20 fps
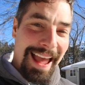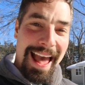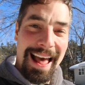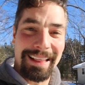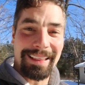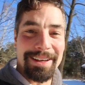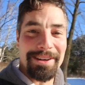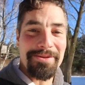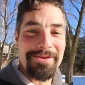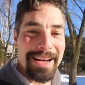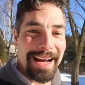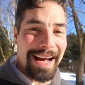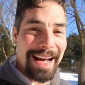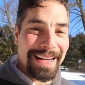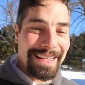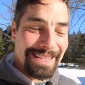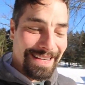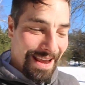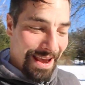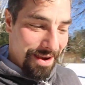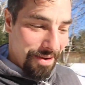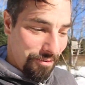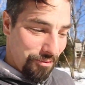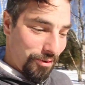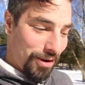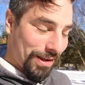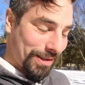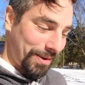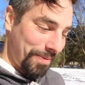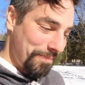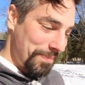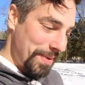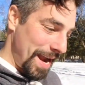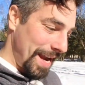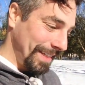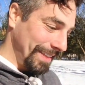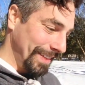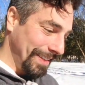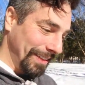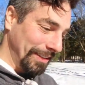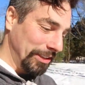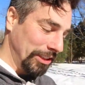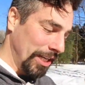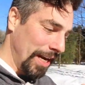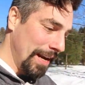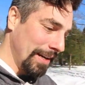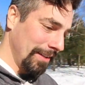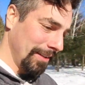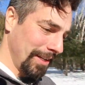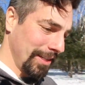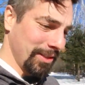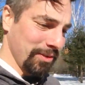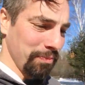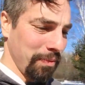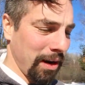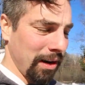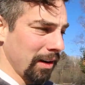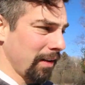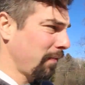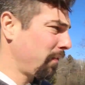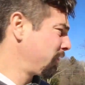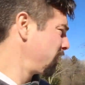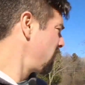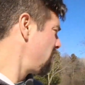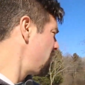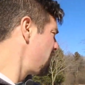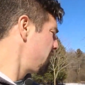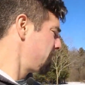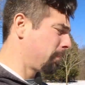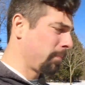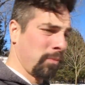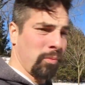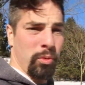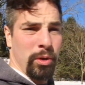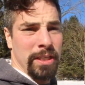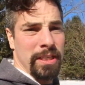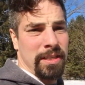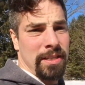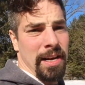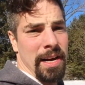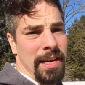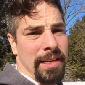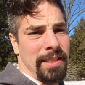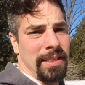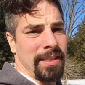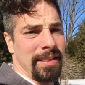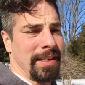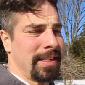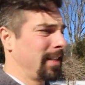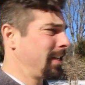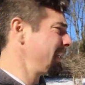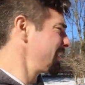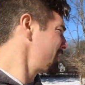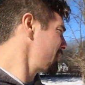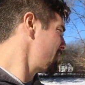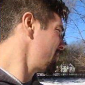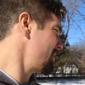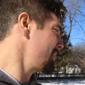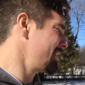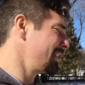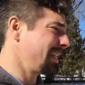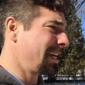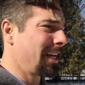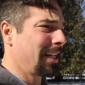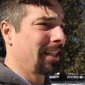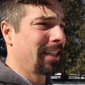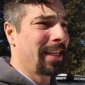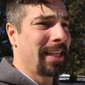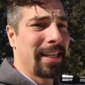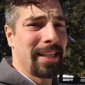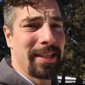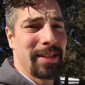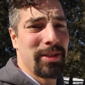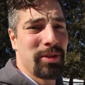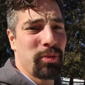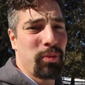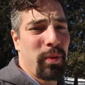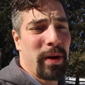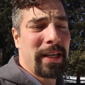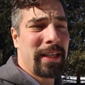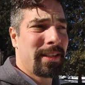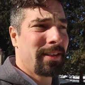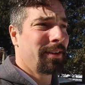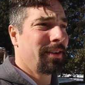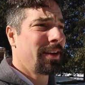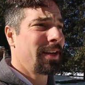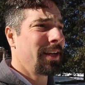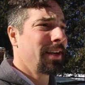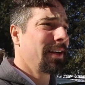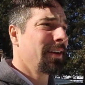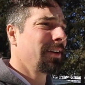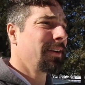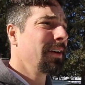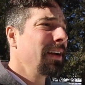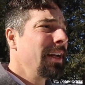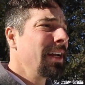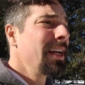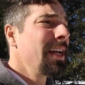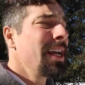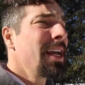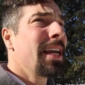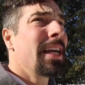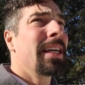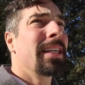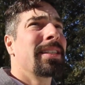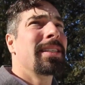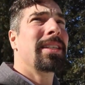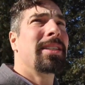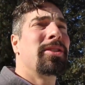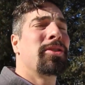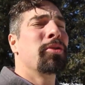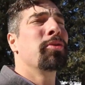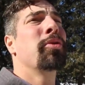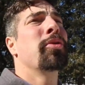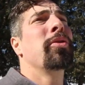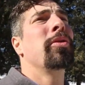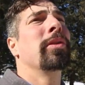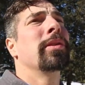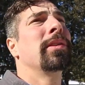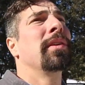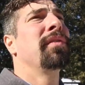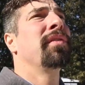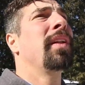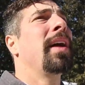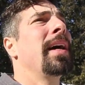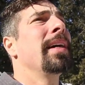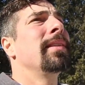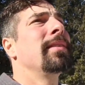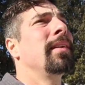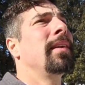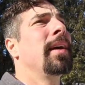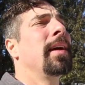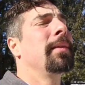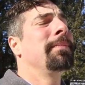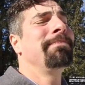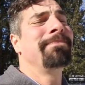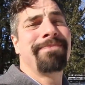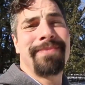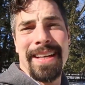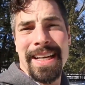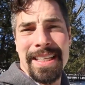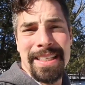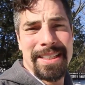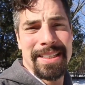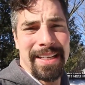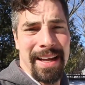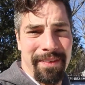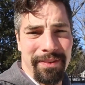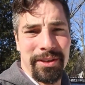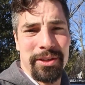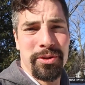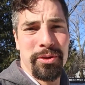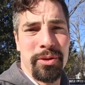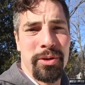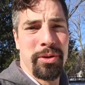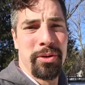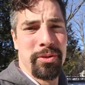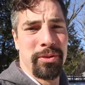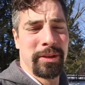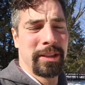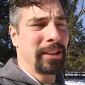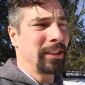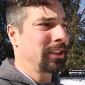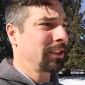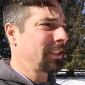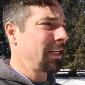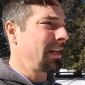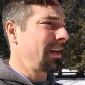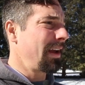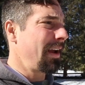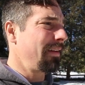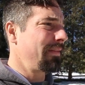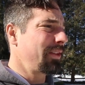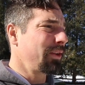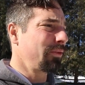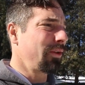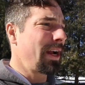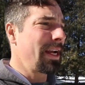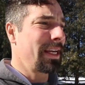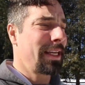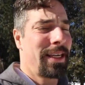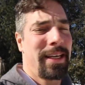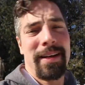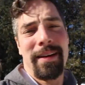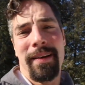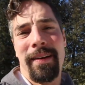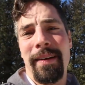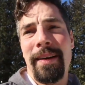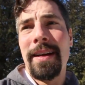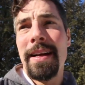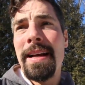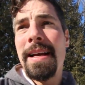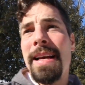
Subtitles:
Hello, guys, and welcome back to the channel. It's Marc from Wisconsin, and as you can tell, it is winter here. Is it too cold to fly today? It's never too cold. You just got to have the right gear.